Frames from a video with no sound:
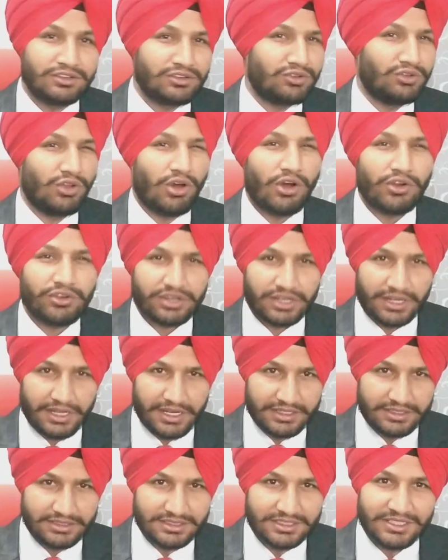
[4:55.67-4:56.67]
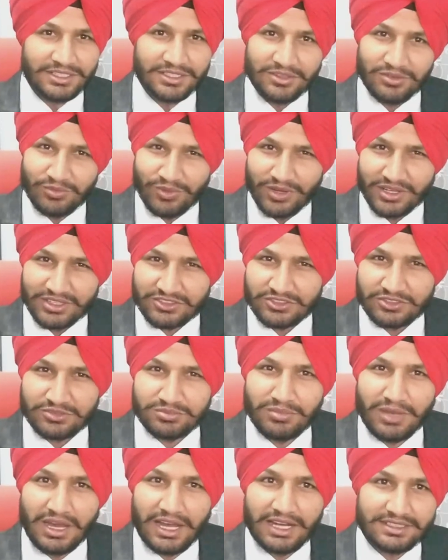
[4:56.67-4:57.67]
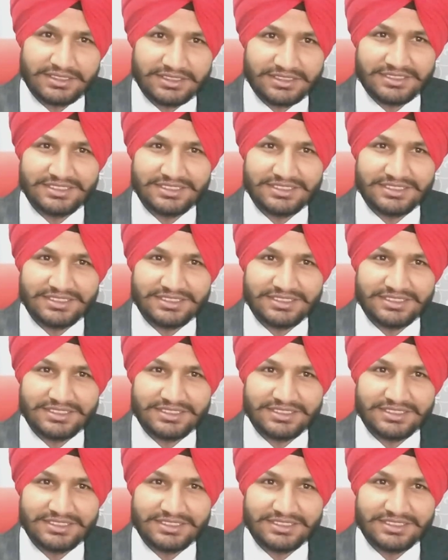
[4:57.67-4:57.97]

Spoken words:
Not hard, work smart.